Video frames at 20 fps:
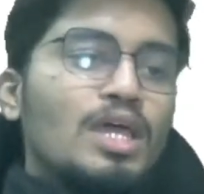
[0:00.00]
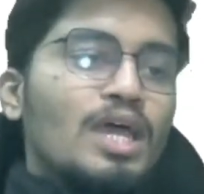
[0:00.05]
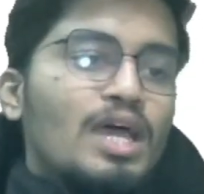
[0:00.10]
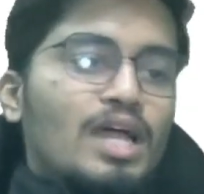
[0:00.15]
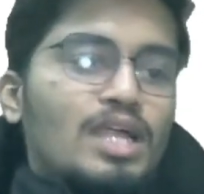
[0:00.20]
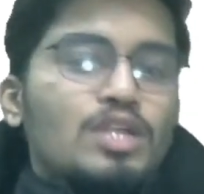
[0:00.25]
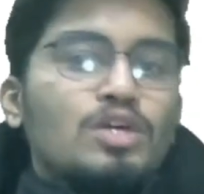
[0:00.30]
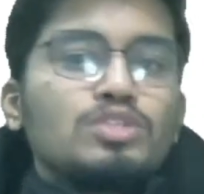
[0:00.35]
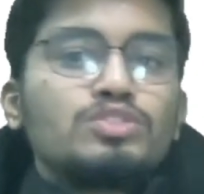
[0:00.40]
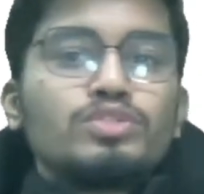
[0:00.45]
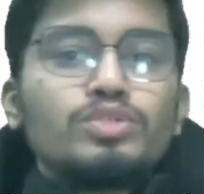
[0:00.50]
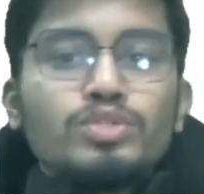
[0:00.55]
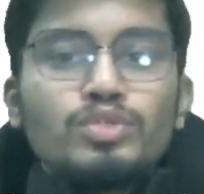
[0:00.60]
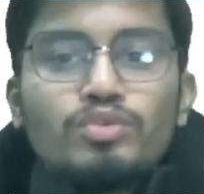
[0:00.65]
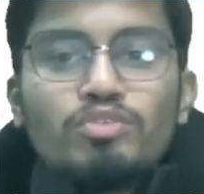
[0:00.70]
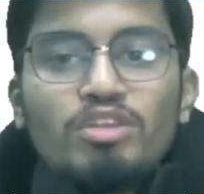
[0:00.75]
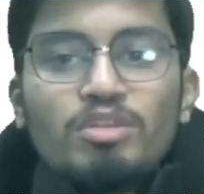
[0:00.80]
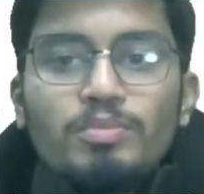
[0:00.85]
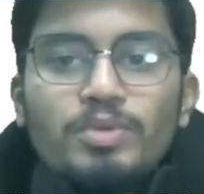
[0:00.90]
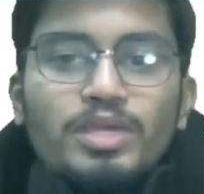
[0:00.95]
And also you
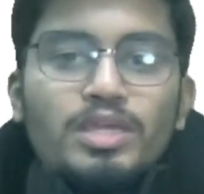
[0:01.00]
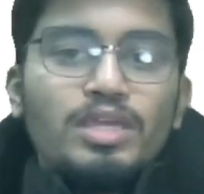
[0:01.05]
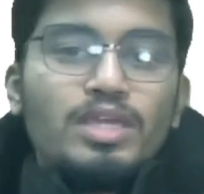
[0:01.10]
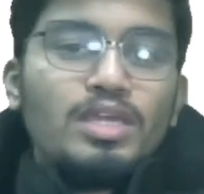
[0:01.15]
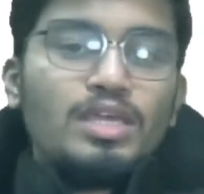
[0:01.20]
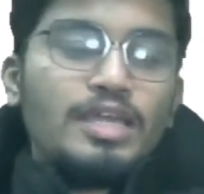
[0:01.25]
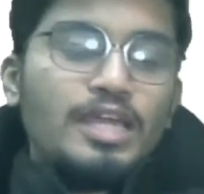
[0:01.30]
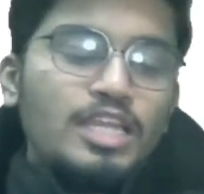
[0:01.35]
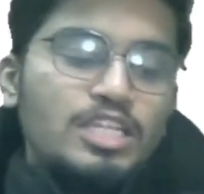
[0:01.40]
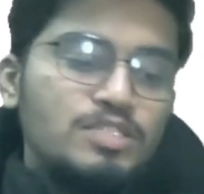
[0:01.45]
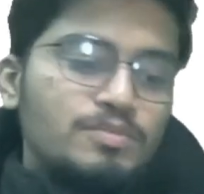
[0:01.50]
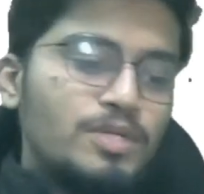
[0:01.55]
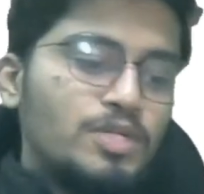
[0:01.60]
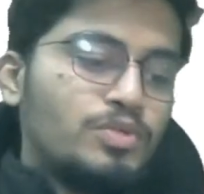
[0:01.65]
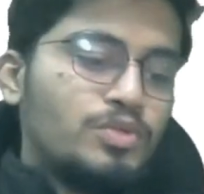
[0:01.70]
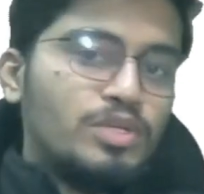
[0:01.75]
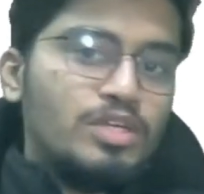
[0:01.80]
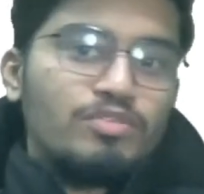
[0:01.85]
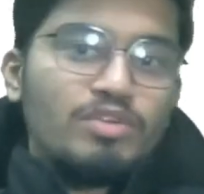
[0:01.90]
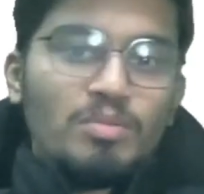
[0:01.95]
will be eligible
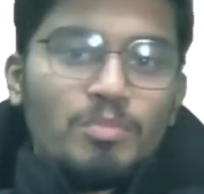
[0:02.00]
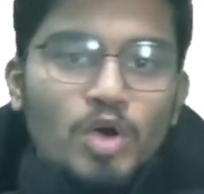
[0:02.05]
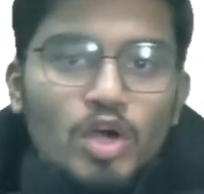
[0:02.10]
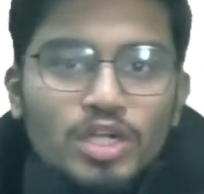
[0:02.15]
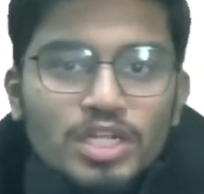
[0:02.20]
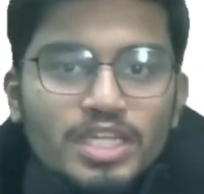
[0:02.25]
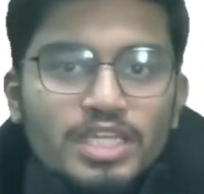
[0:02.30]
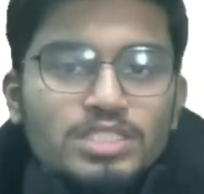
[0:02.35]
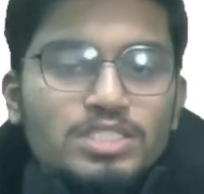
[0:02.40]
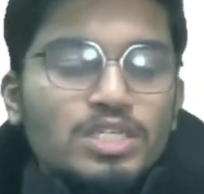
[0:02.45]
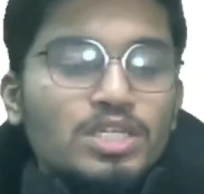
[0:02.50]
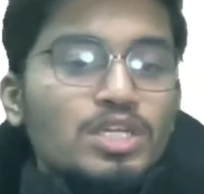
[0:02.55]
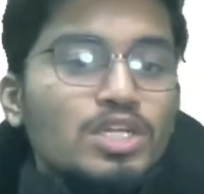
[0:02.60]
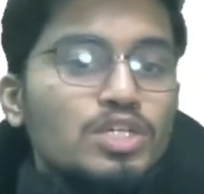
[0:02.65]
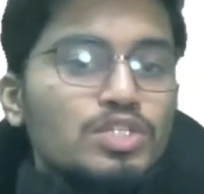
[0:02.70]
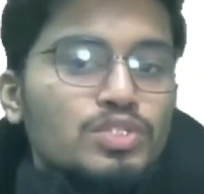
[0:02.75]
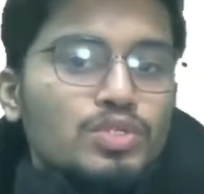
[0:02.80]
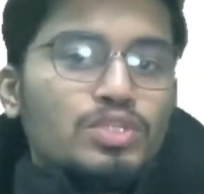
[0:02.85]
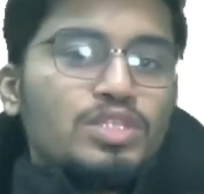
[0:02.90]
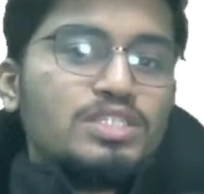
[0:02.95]
to give a mock test.
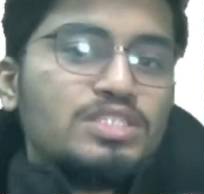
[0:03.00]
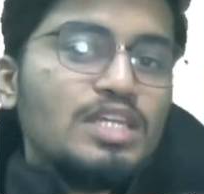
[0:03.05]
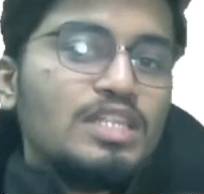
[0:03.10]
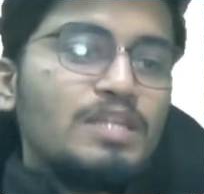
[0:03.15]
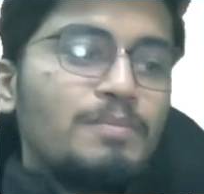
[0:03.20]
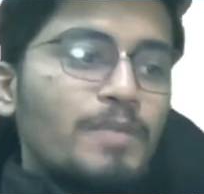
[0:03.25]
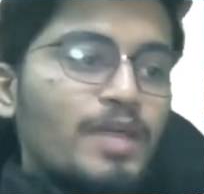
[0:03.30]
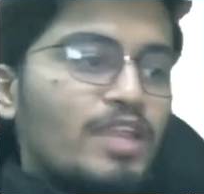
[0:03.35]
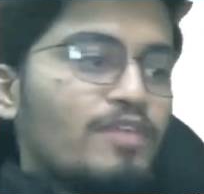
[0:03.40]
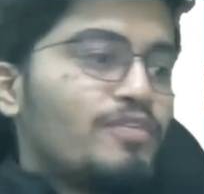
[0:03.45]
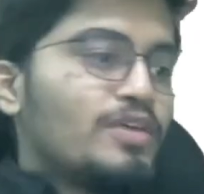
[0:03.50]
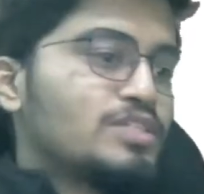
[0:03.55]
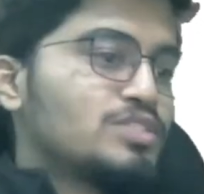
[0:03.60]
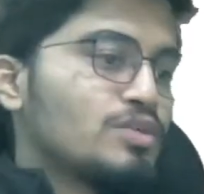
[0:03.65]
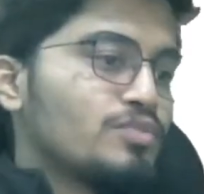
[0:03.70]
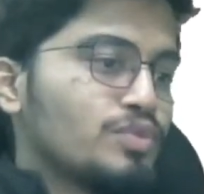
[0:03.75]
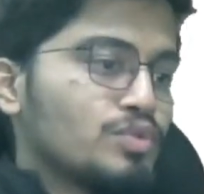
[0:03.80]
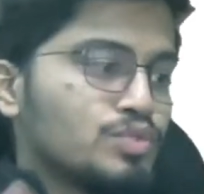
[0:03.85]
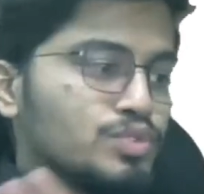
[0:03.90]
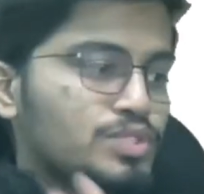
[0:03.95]
So these are the benefits
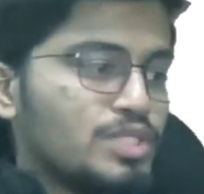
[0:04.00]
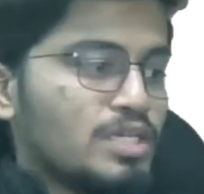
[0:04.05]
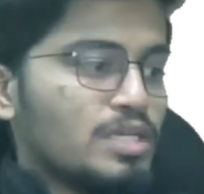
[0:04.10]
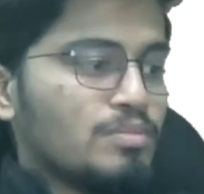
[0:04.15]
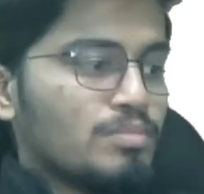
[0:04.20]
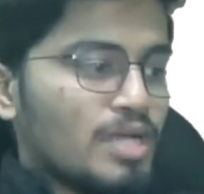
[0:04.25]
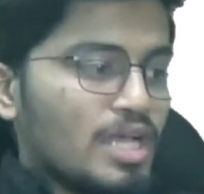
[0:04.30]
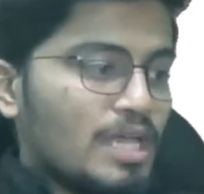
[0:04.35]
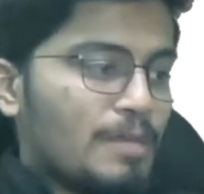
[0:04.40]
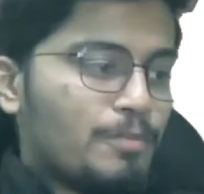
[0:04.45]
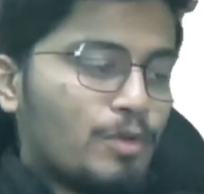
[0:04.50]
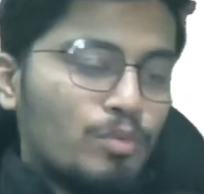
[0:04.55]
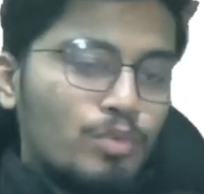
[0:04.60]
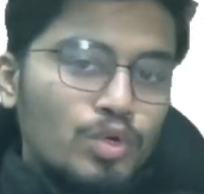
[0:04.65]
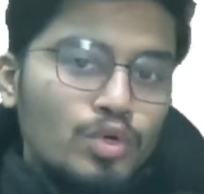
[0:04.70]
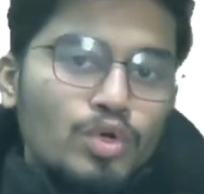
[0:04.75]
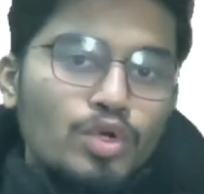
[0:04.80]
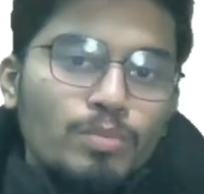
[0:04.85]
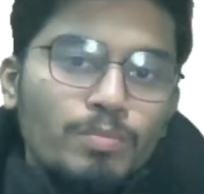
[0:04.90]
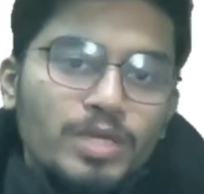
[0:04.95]
of using my promo
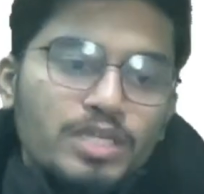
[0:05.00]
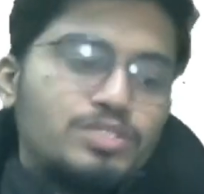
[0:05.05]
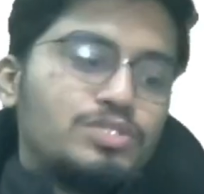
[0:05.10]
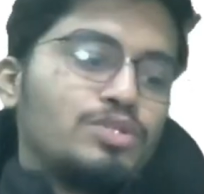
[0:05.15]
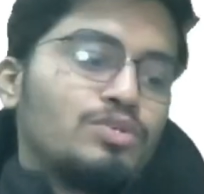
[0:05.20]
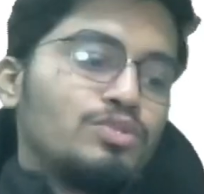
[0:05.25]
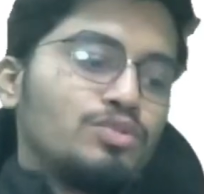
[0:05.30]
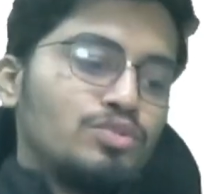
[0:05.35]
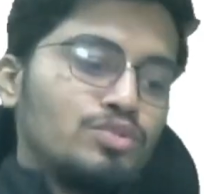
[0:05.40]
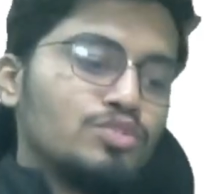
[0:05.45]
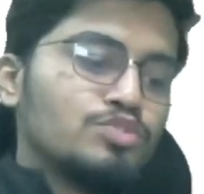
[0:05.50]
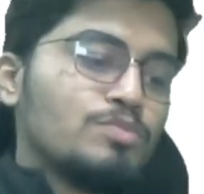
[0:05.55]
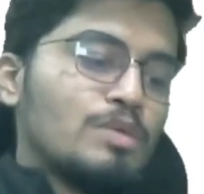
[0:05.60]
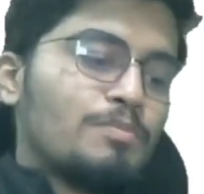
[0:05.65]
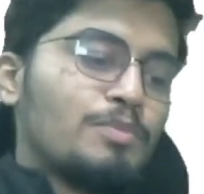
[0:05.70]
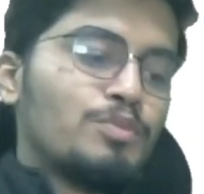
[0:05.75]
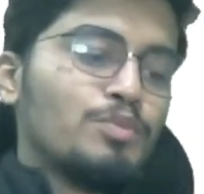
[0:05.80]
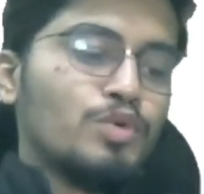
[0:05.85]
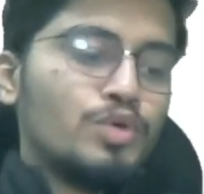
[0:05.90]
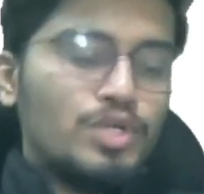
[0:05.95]
code. Make sure you use my
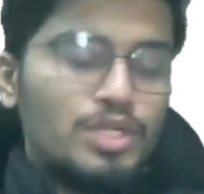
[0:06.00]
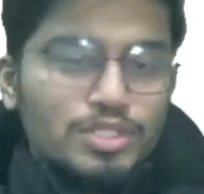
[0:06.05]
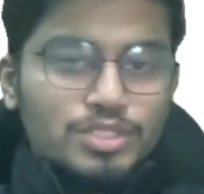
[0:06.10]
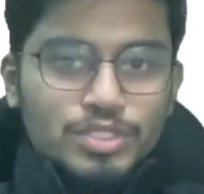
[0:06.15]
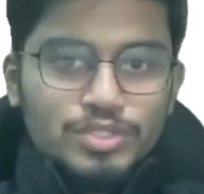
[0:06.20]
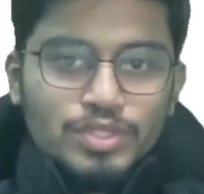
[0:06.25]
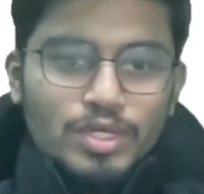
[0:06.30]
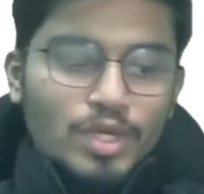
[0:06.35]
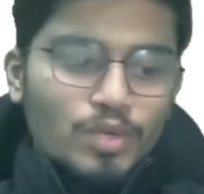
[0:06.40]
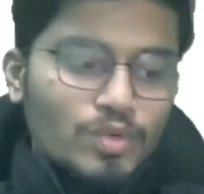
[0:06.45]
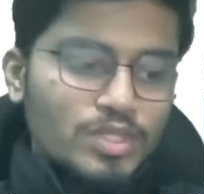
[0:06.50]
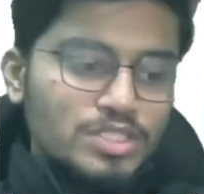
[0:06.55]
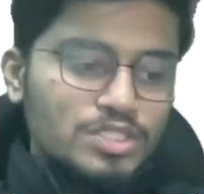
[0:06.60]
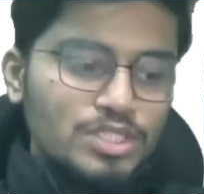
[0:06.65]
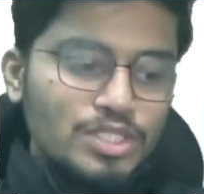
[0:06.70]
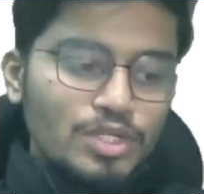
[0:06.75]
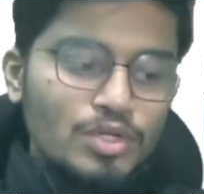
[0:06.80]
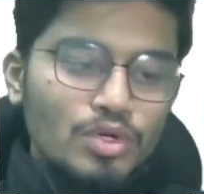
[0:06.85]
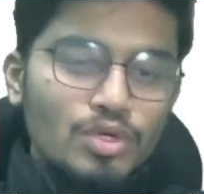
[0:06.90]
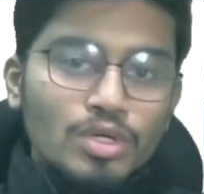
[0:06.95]
promo code
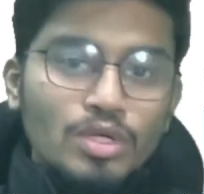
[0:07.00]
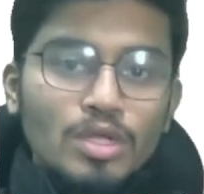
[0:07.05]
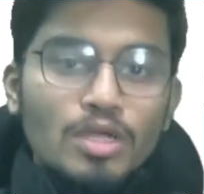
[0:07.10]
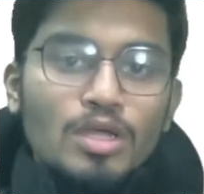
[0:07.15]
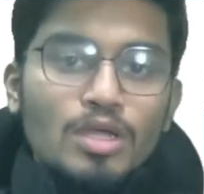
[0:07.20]
SSROY10.